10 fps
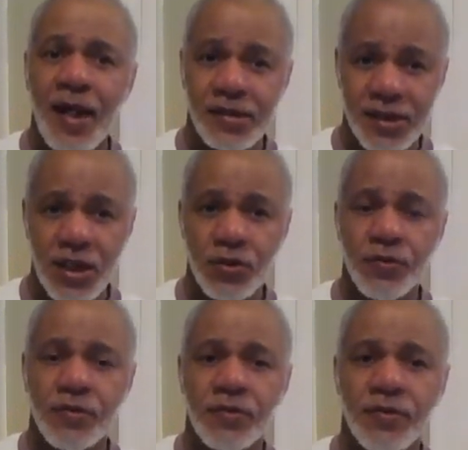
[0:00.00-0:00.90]
I'll see
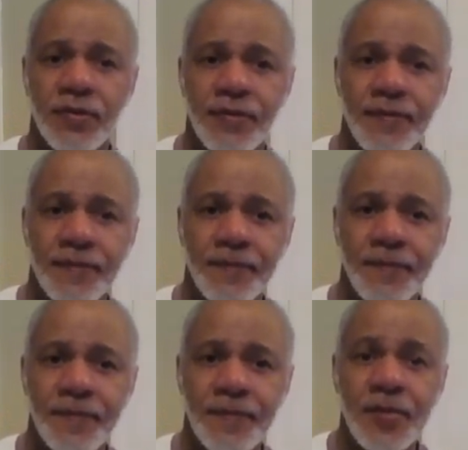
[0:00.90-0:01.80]
you
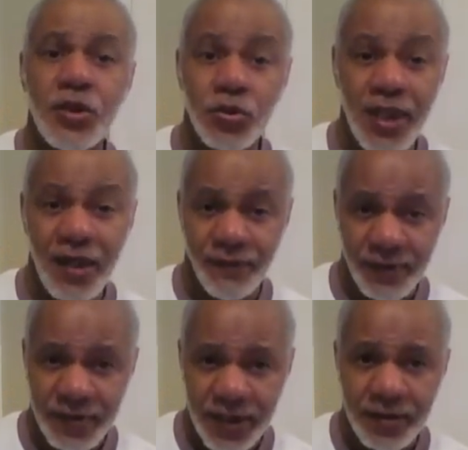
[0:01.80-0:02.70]
July
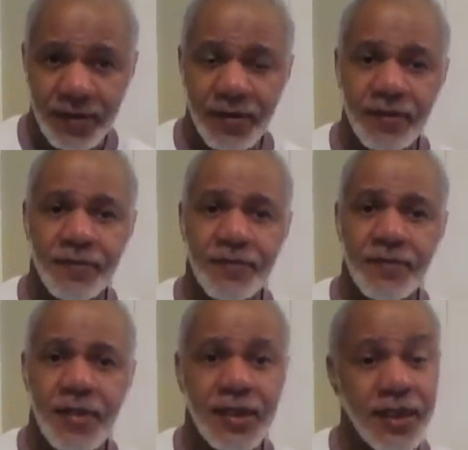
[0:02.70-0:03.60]
15th
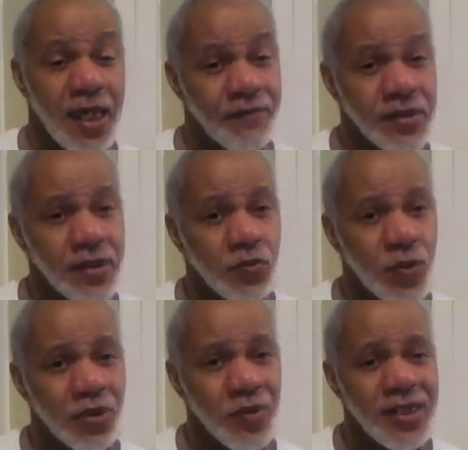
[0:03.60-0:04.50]
at the Evanston
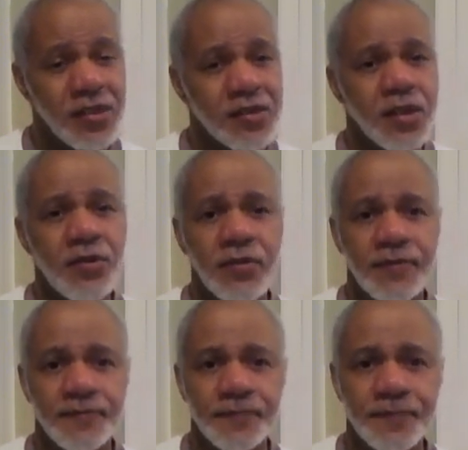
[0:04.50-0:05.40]
Recreation
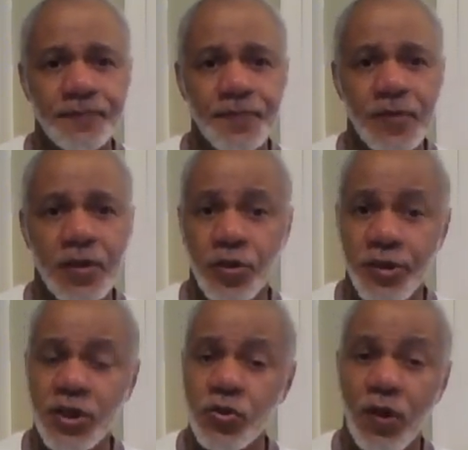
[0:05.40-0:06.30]
Center,
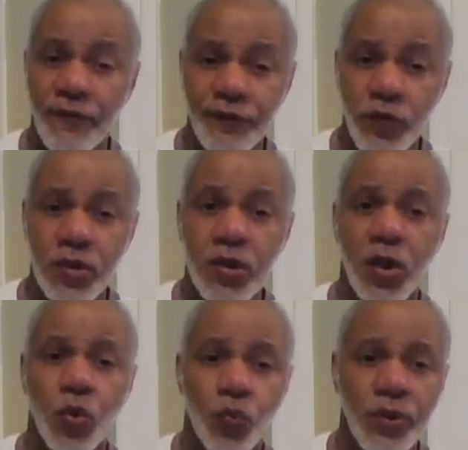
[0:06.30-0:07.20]

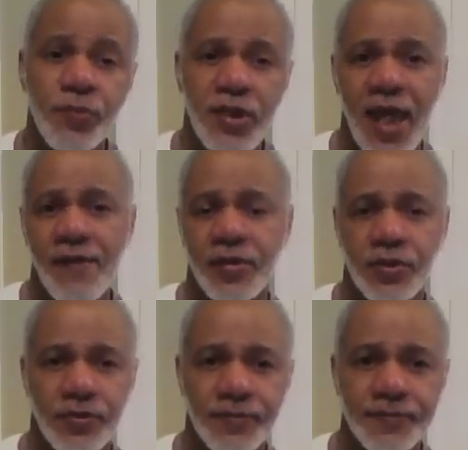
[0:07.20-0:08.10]
3204 Woodburn
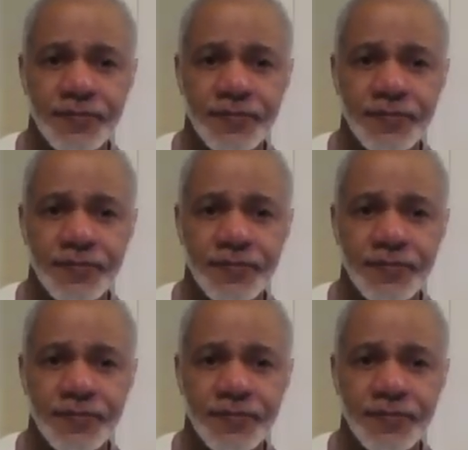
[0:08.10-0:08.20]
Avenue.